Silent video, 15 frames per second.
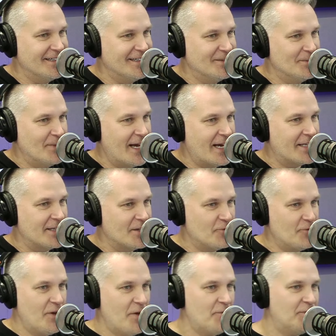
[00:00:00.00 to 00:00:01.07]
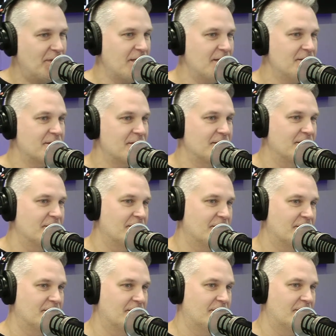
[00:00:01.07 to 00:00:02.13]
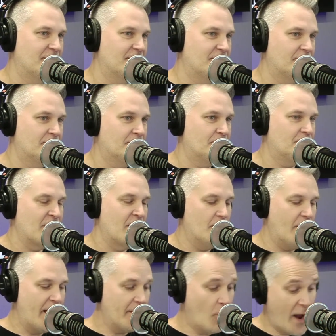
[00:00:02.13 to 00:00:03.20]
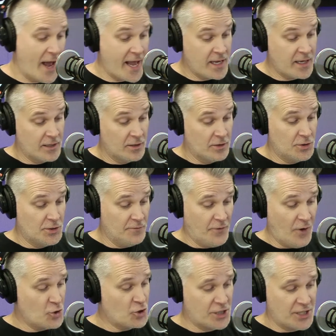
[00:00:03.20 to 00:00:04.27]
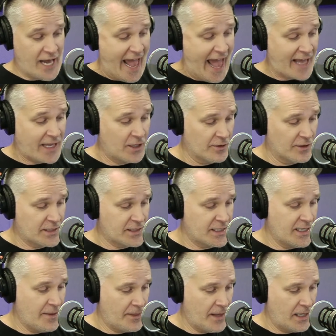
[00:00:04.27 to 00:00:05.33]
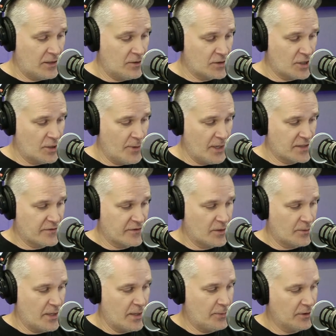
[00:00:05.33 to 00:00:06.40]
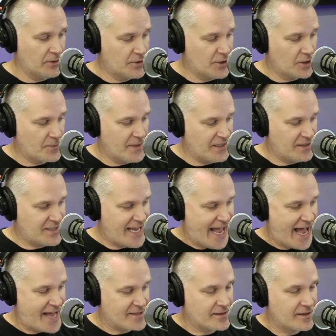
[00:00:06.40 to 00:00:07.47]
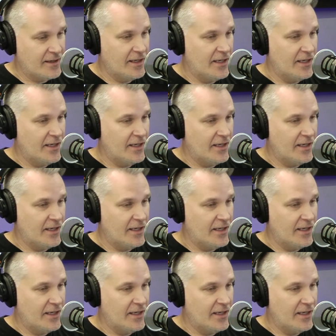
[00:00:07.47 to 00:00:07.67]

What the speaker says: back in the 50s. By the way, devotion to accuracy, and thank you so much for the people who took me to task.